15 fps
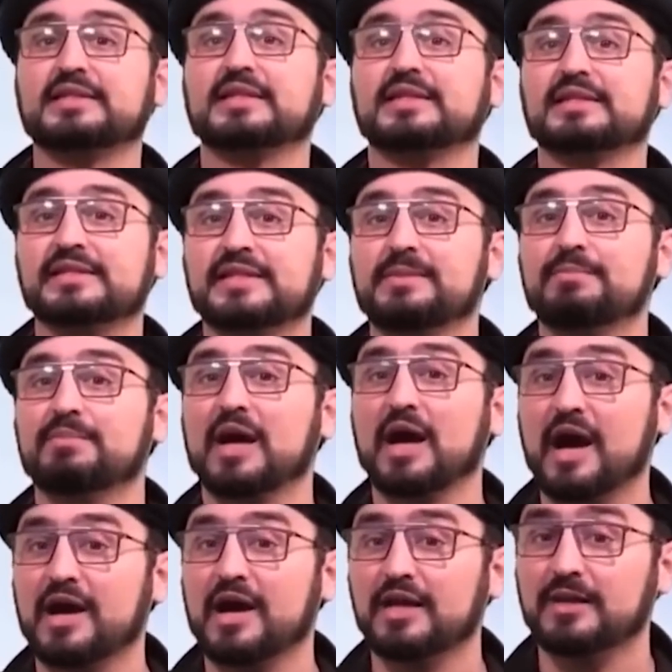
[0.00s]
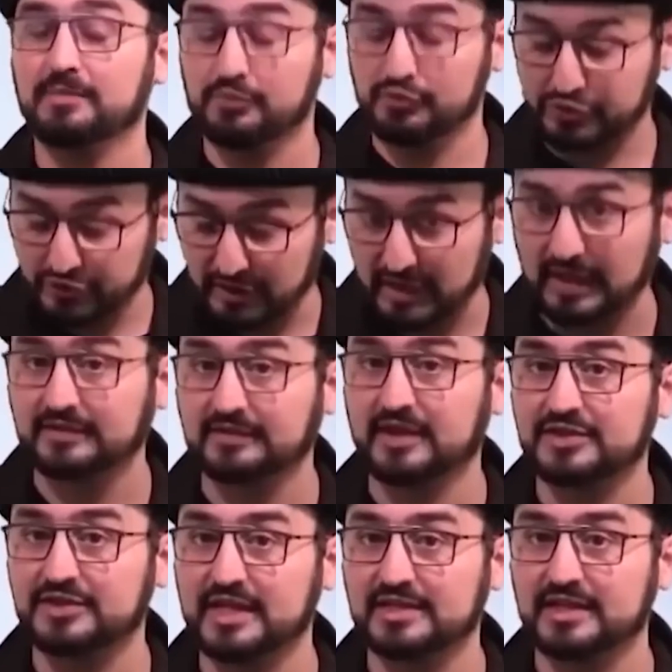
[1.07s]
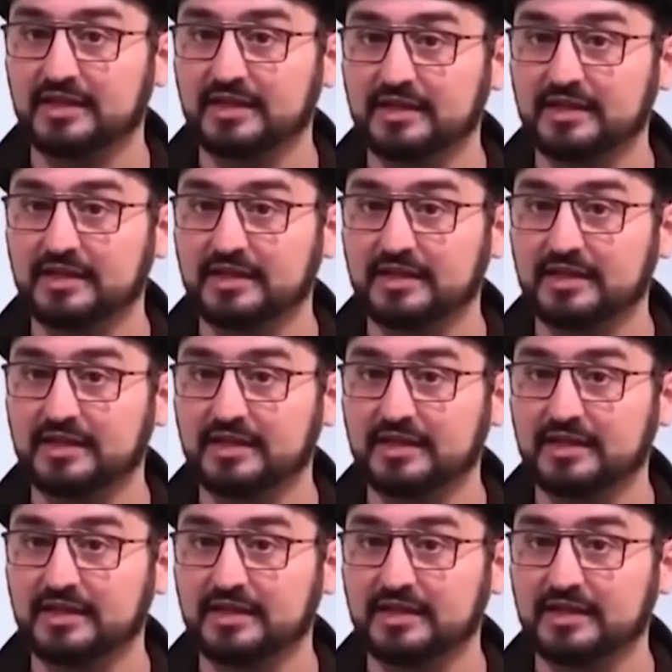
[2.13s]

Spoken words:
as understood by the traditional scholars.